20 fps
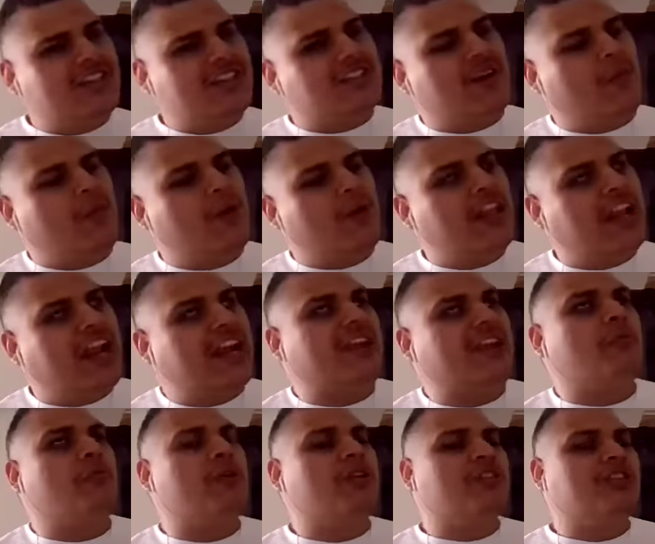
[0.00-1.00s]
someone that I
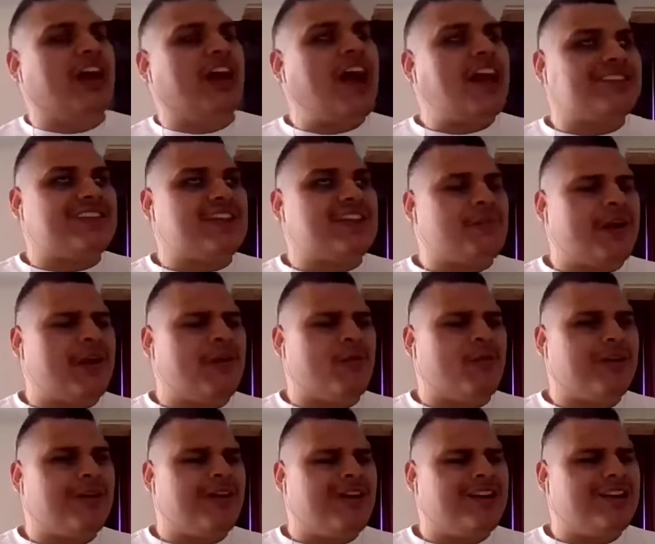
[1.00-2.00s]
will not take my
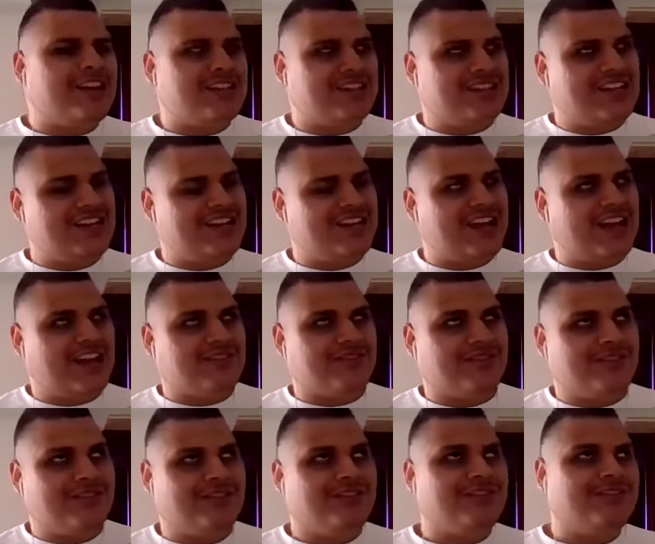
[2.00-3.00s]
word on is Eden
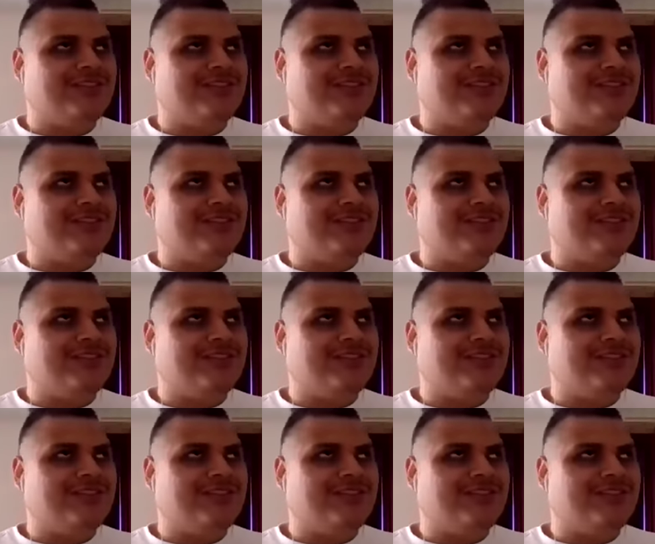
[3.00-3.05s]
Hazard.